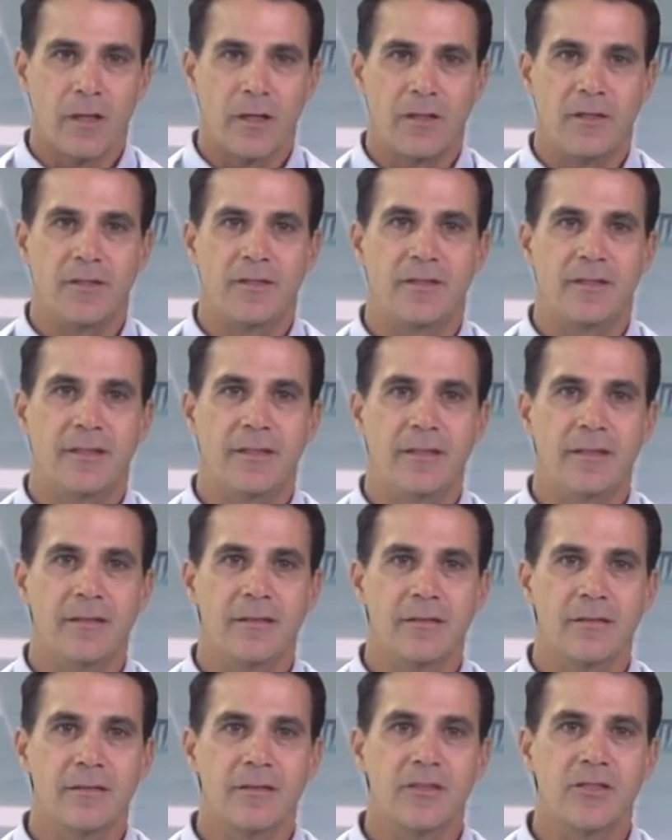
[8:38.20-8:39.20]
You see,
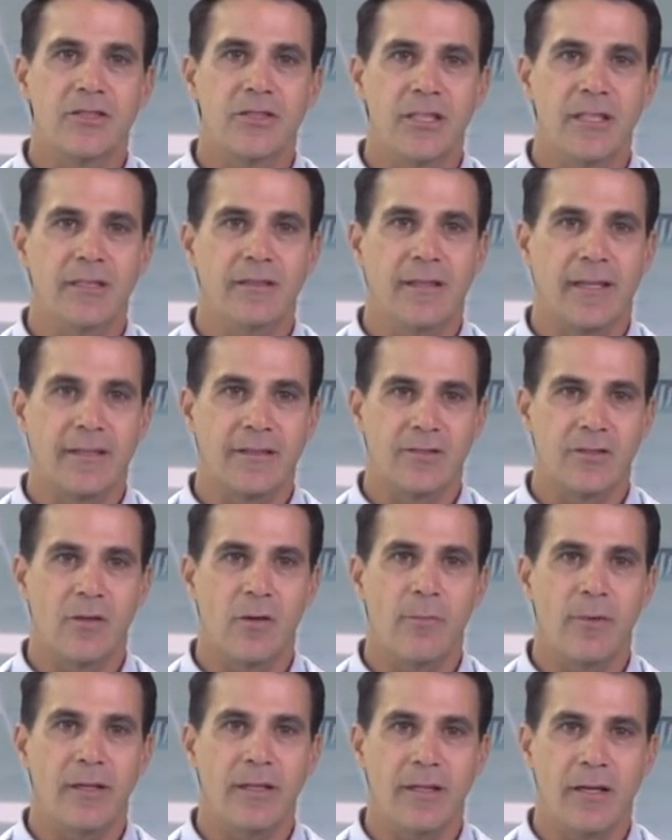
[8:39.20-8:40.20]
she, like so
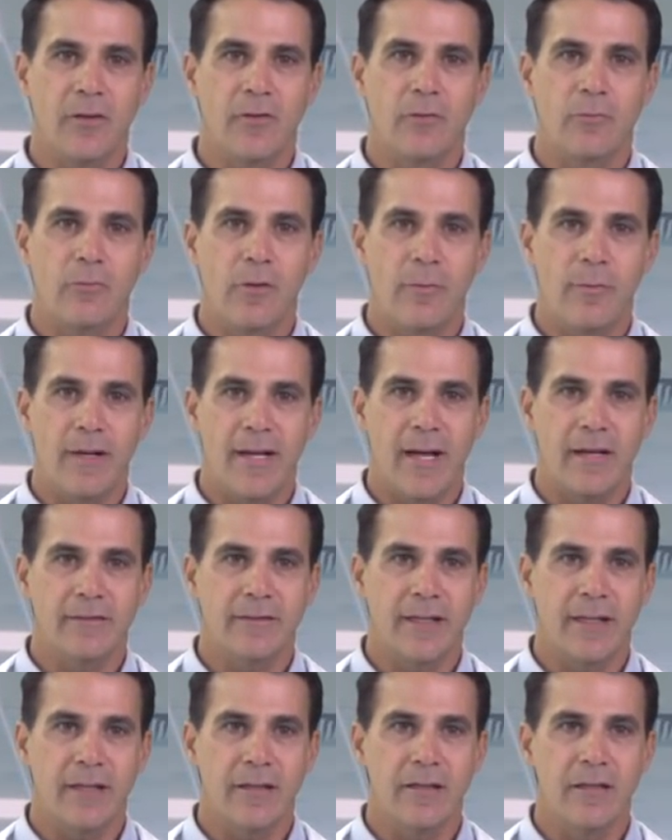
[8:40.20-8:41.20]
many other women out
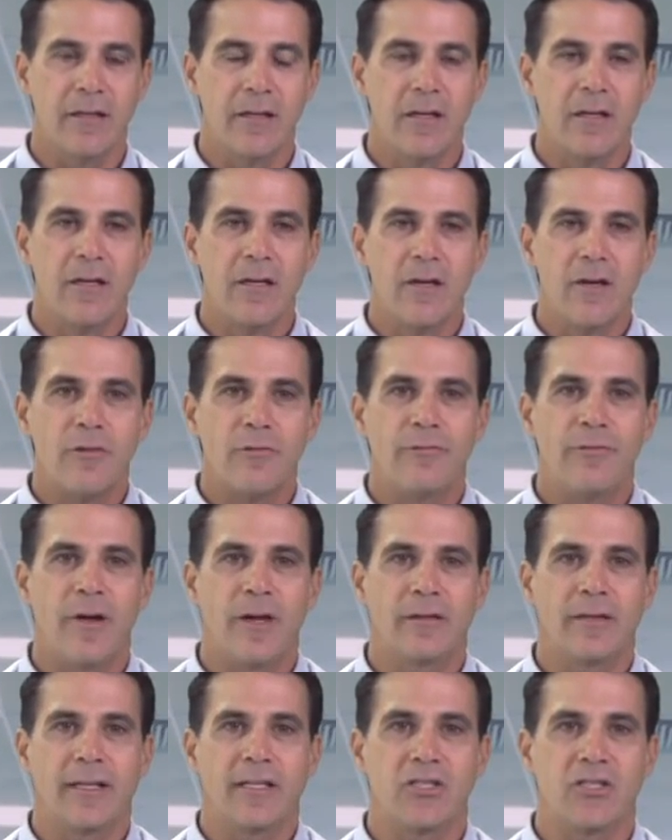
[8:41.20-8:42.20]
there,
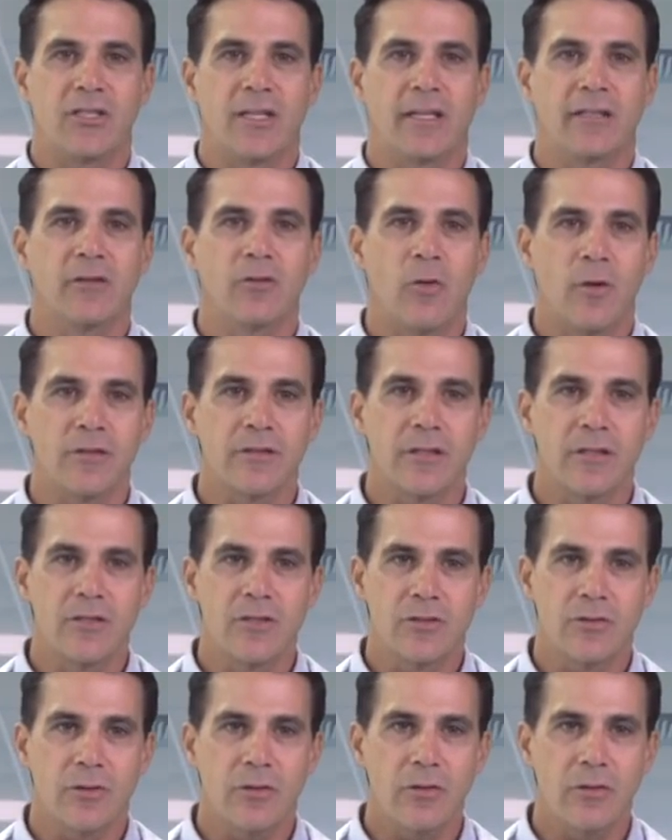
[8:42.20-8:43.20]
felt like she had lost
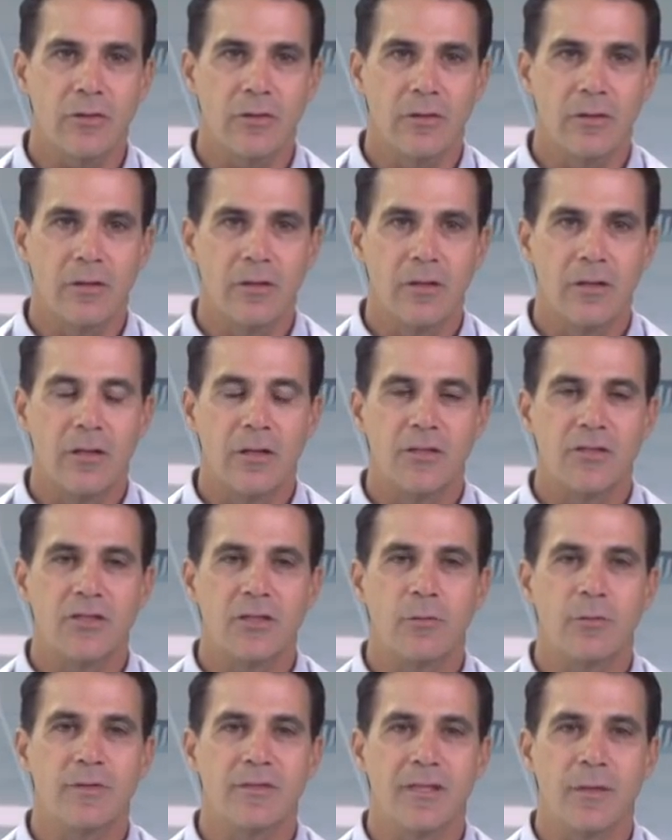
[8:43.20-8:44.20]
control.
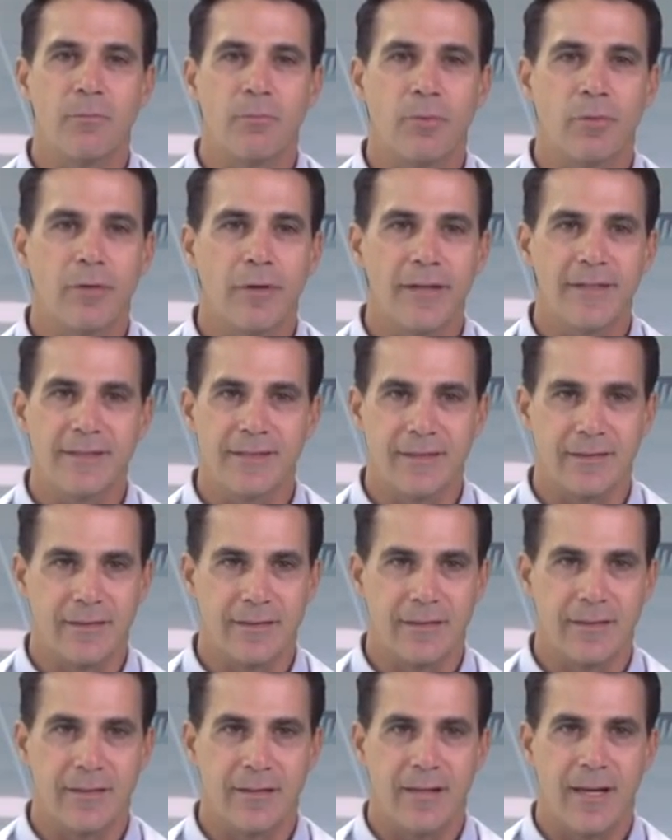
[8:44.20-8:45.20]
She was
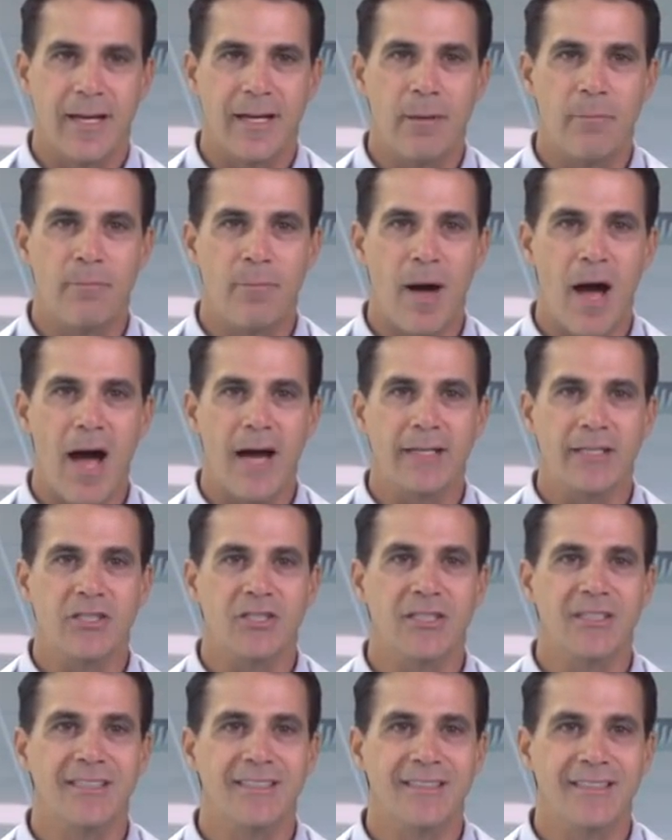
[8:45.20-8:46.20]
imprisoned in a body
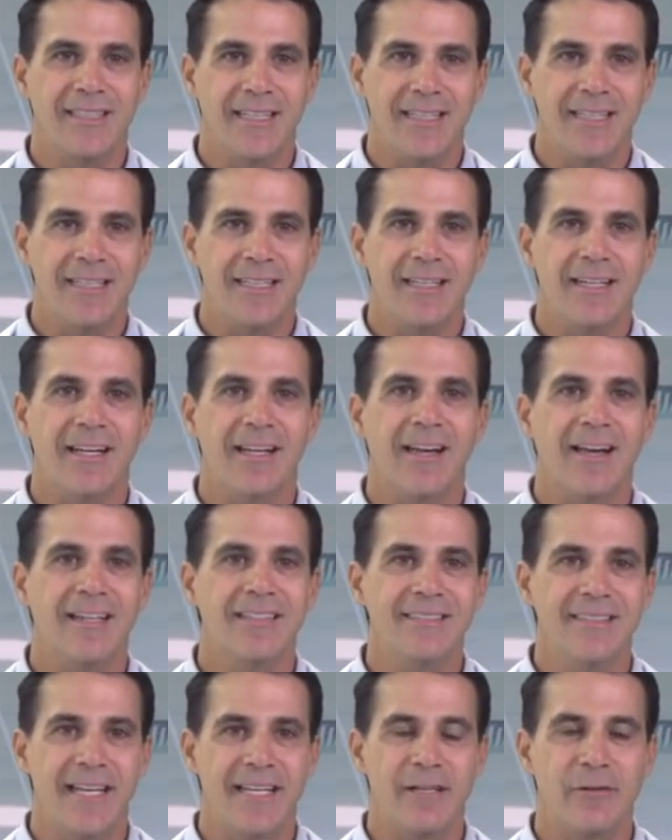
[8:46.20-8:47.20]
she didn't
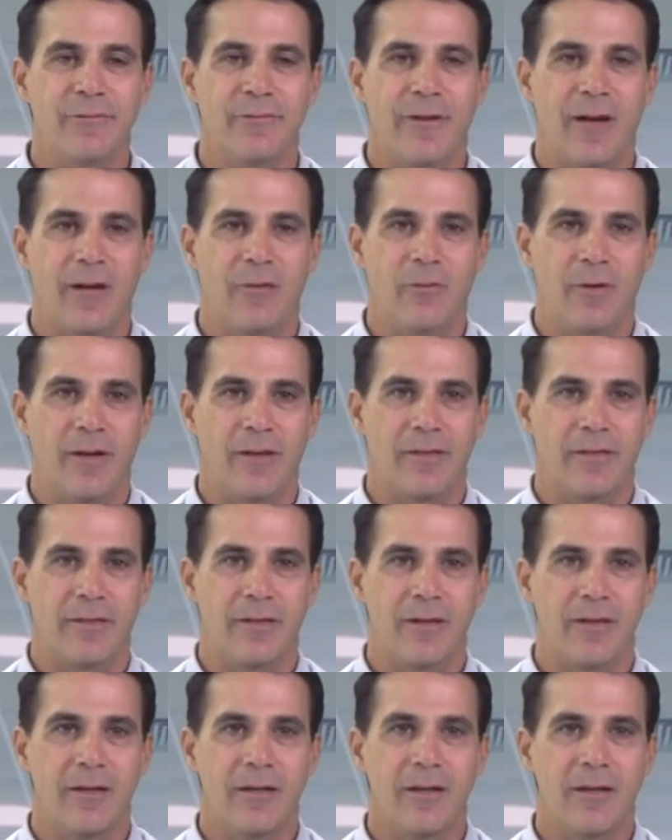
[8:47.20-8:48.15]
identify with.